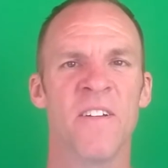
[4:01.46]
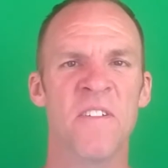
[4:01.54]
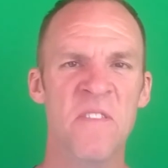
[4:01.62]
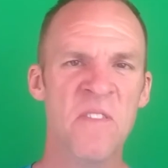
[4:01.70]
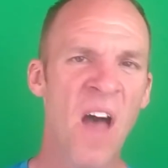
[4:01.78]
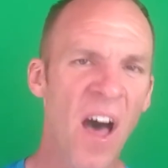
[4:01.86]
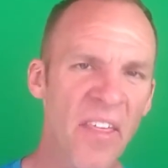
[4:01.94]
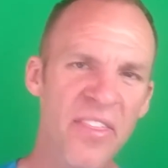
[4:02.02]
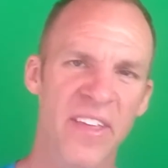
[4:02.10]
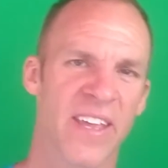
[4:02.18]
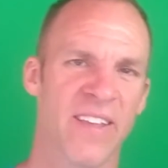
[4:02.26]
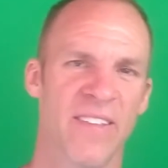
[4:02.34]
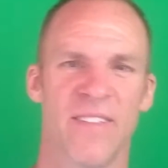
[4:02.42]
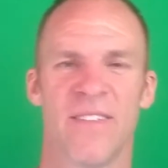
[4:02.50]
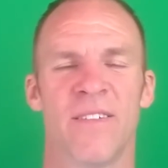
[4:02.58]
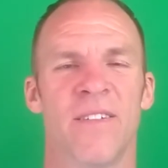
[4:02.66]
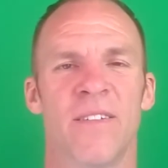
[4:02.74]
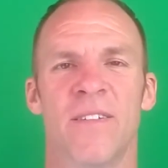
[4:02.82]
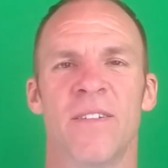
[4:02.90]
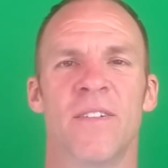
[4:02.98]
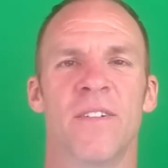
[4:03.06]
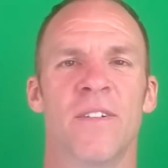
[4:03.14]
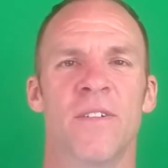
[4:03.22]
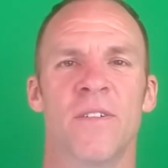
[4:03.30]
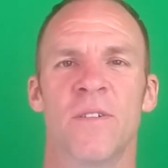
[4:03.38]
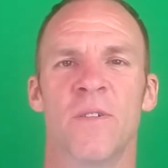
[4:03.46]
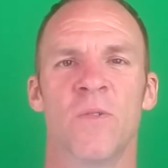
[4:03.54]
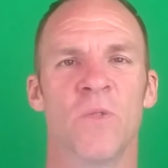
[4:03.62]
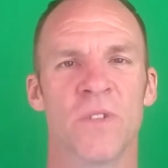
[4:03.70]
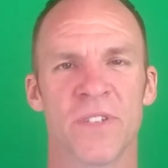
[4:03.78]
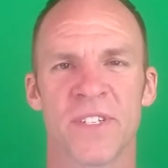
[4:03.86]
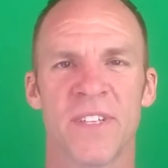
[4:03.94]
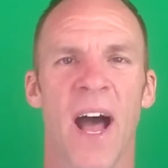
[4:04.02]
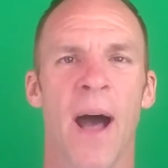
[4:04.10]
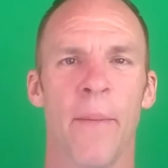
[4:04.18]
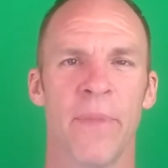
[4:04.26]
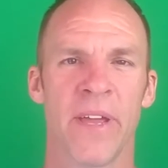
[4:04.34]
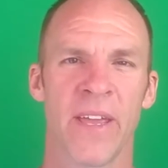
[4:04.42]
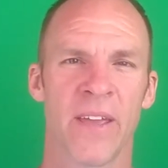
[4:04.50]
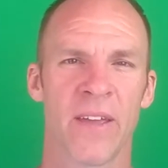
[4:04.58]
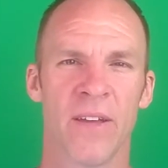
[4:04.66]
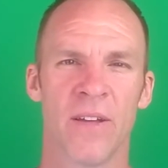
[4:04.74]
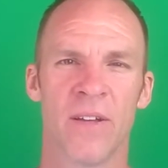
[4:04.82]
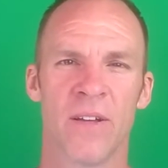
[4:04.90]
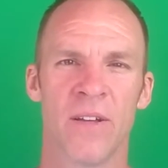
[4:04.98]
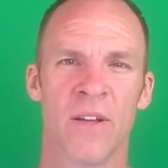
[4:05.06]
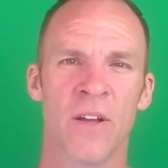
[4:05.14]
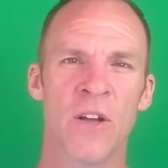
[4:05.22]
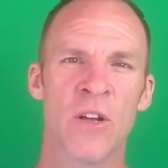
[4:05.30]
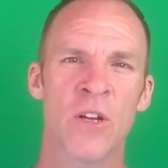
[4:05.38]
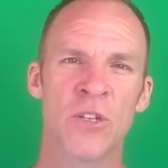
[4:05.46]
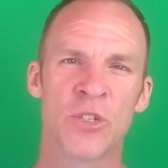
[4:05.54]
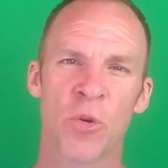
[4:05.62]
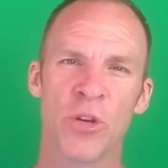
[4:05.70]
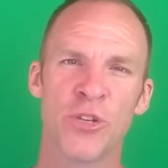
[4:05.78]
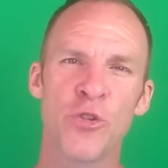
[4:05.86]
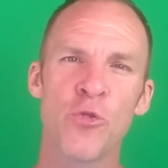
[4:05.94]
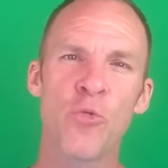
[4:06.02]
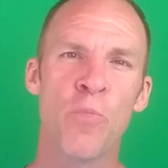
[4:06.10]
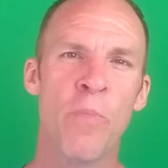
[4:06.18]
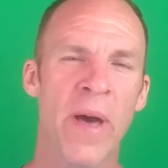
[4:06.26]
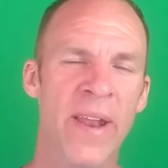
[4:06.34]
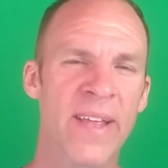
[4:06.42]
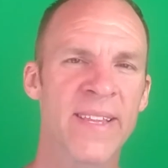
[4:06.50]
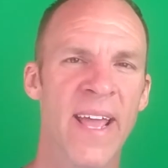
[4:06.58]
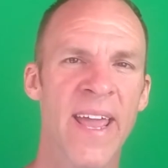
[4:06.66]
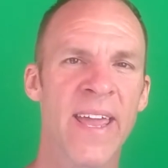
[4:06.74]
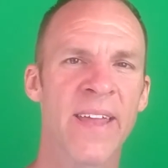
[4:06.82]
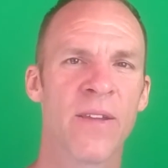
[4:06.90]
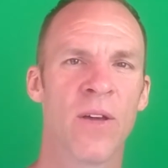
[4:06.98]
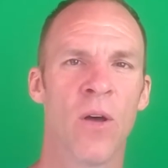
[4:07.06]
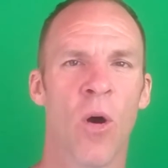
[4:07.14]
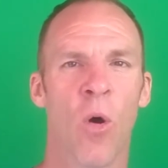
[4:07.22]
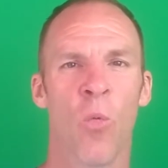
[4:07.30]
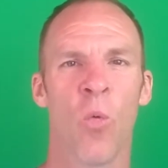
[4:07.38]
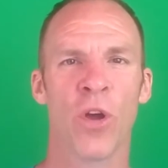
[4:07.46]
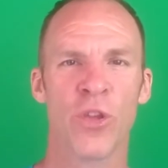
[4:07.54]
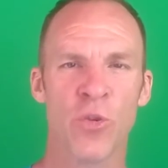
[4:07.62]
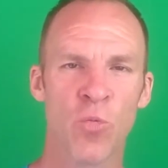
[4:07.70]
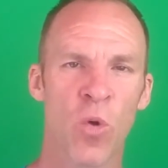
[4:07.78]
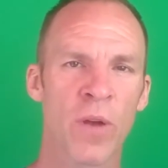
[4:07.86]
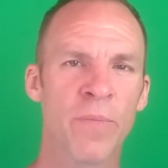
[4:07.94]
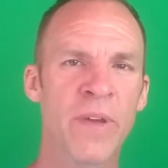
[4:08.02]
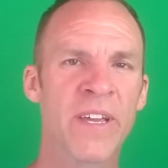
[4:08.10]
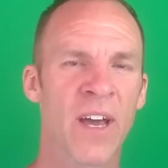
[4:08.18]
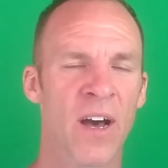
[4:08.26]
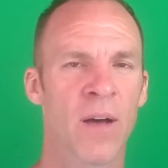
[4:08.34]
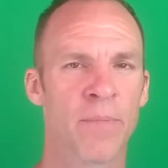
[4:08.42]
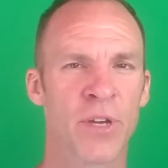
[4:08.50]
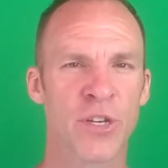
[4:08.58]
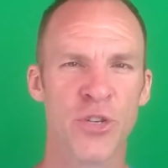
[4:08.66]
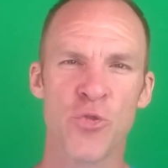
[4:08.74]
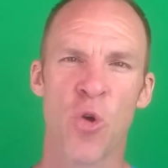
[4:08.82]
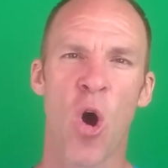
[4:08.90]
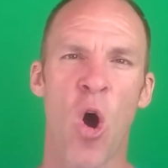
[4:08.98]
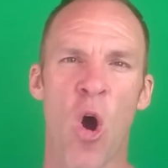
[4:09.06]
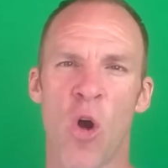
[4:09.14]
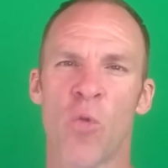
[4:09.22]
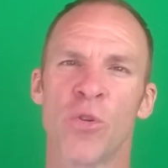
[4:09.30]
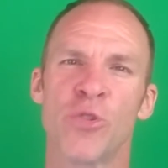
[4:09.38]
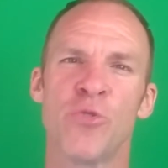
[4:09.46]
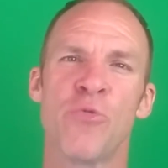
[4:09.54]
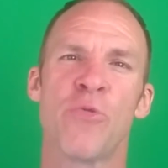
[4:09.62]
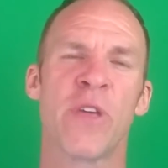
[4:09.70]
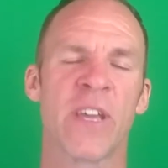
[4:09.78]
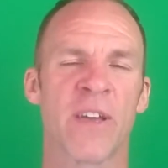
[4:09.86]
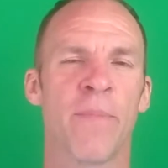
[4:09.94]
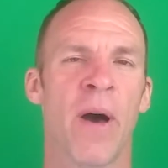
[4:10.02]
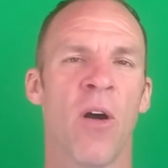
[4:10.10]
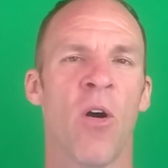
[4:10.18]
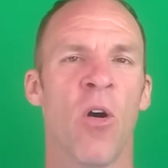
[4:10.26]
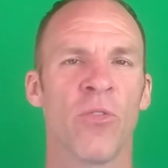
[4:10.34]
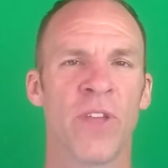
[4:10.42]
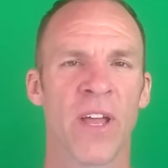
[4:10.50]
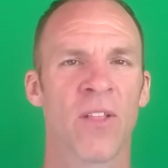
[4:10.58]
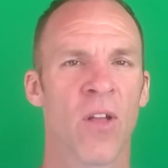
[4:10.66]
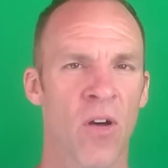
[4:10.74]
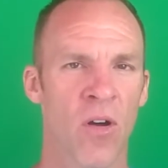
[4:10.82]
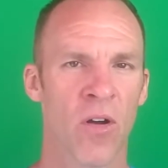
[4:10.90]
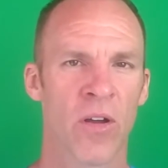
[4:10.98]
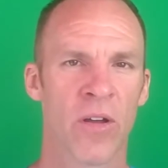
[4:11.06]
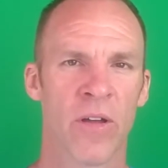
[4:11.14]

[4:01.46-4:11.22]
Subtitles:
Nothing will stop me. So as you meditate on what you want to become, because you are what you think about all day long,